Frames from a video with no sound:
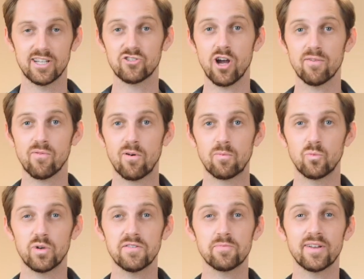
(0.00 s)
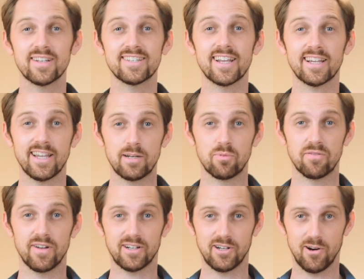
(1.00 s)
At Jotform, we've spent a decade
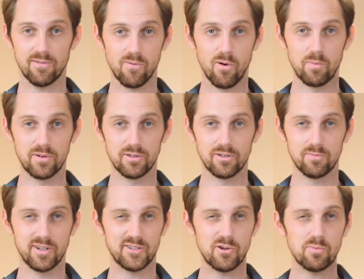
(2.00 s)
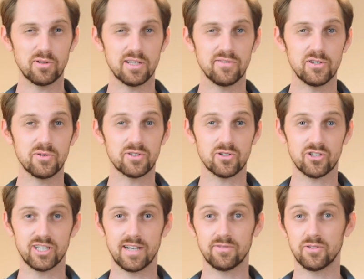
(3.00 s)
perfecting our form builder and don't believe users
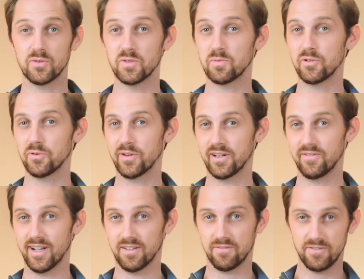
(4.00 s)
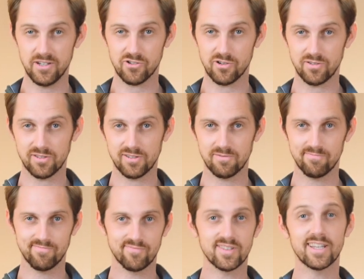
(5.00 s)
should have to choose between advanced features
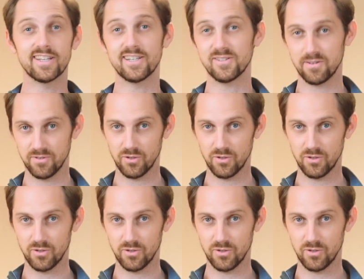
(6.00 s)
and ease of